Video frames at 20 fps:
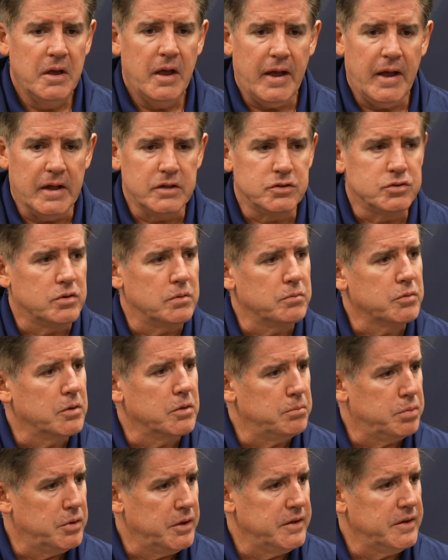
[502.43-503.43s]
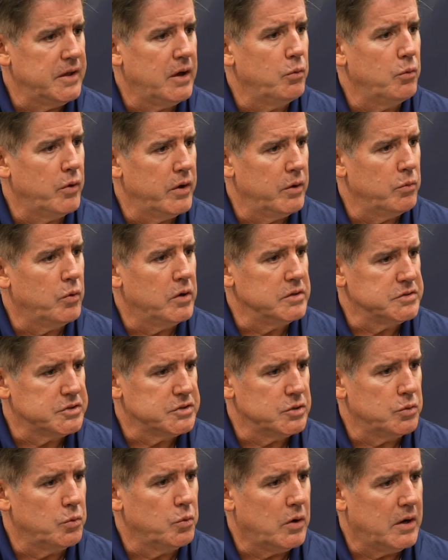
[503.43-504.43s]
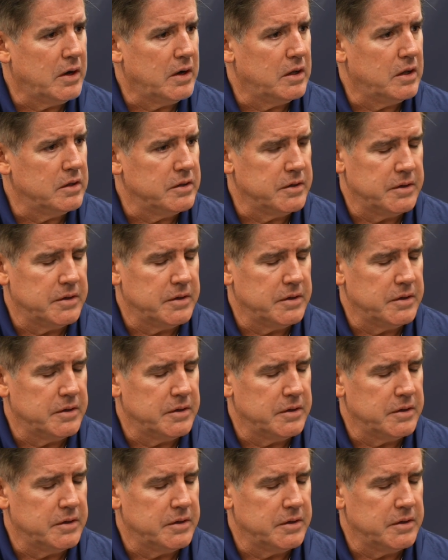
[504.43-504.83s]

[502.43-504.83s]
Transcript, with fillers: Edstrom can play that way once in a while,